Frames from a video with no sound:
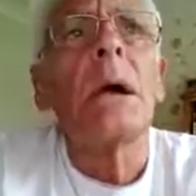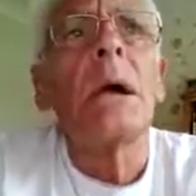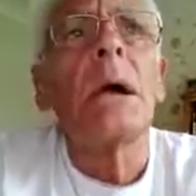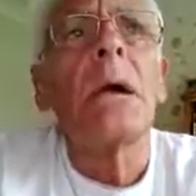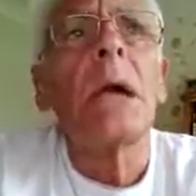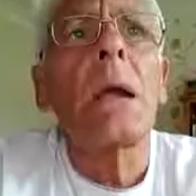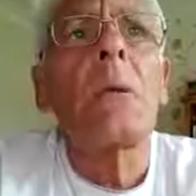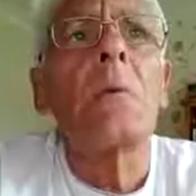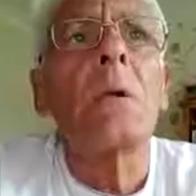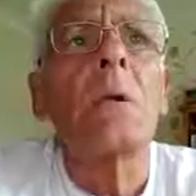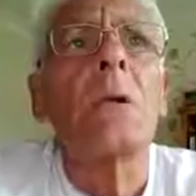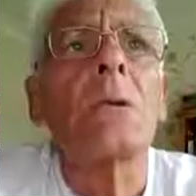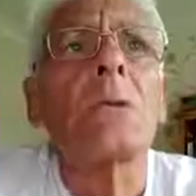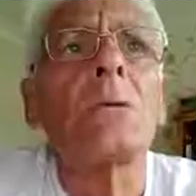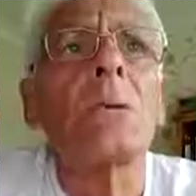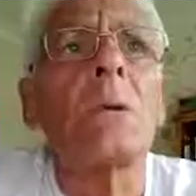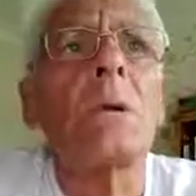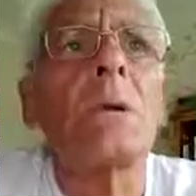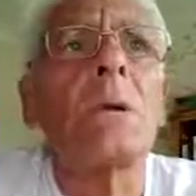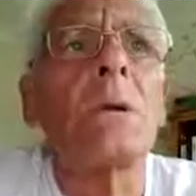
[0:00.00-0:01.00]
I came
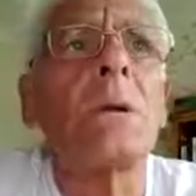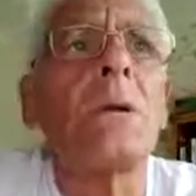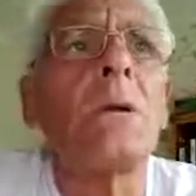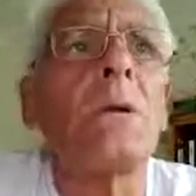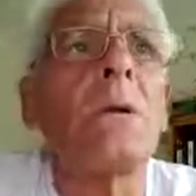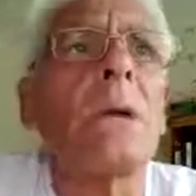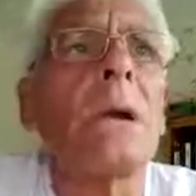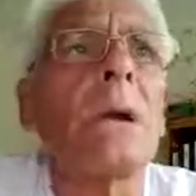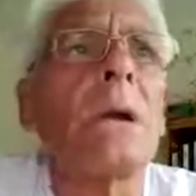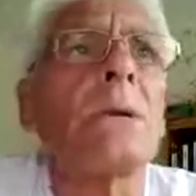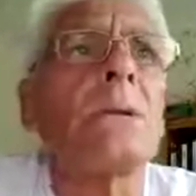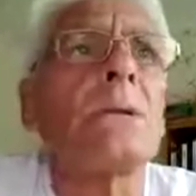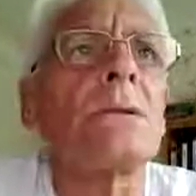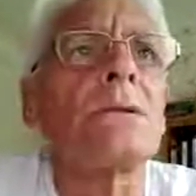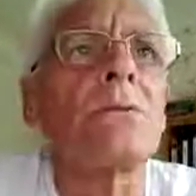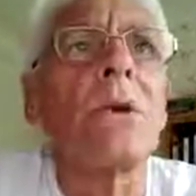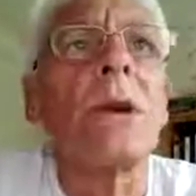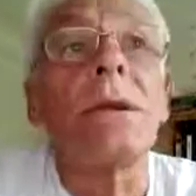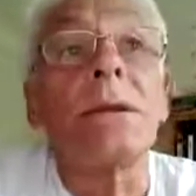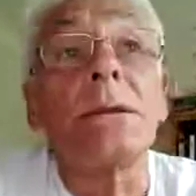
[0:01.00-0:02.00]
across one of the UK's
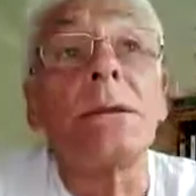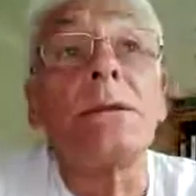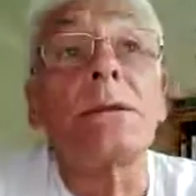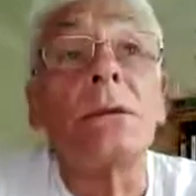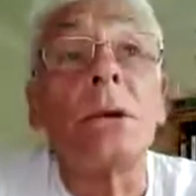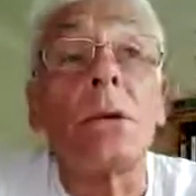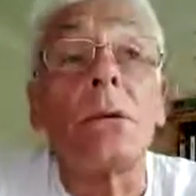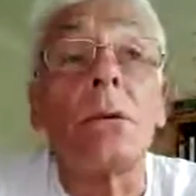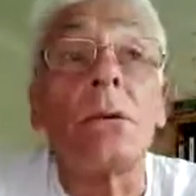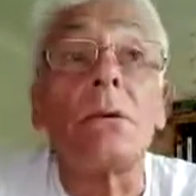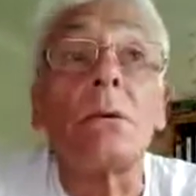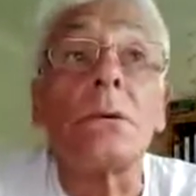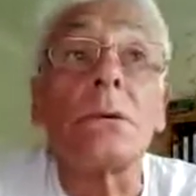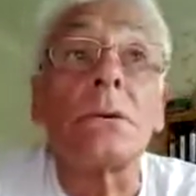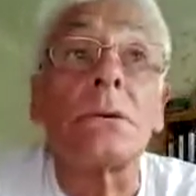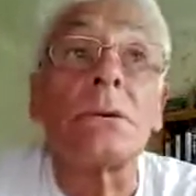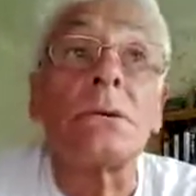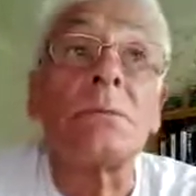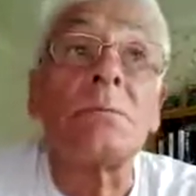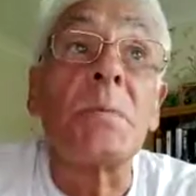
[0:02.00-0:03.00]
greatest so-called
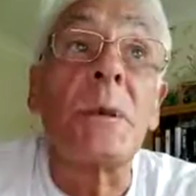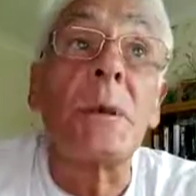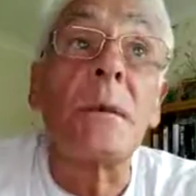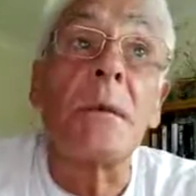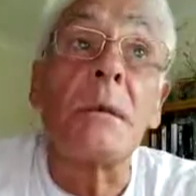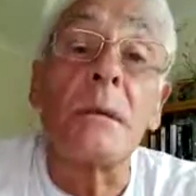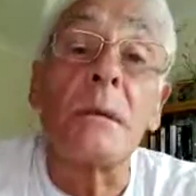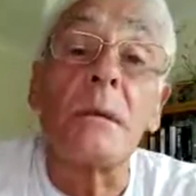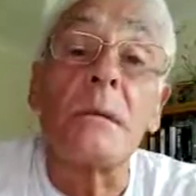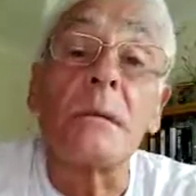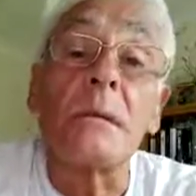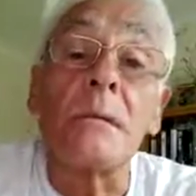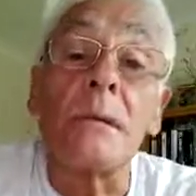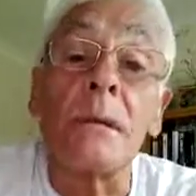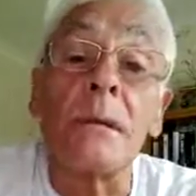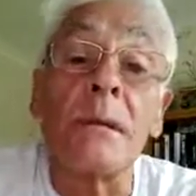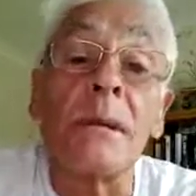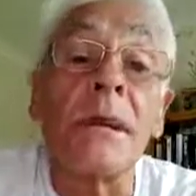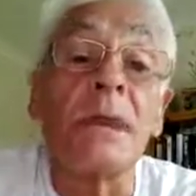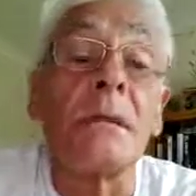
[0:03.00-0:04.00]
conspiracy
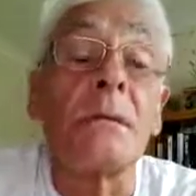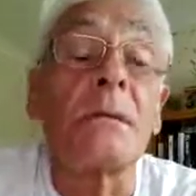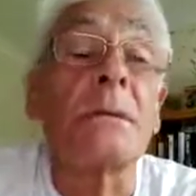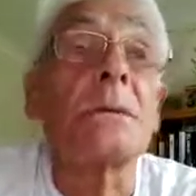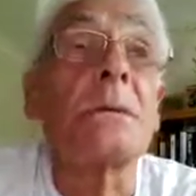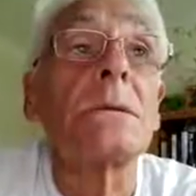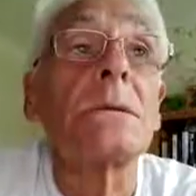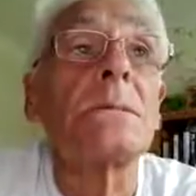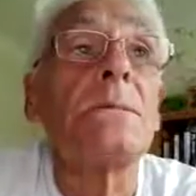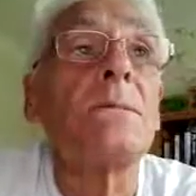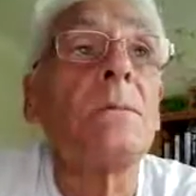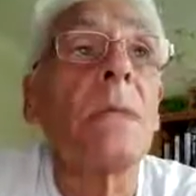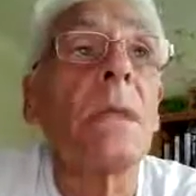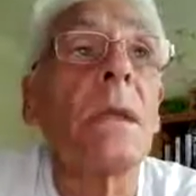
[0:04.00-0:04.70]
theorists,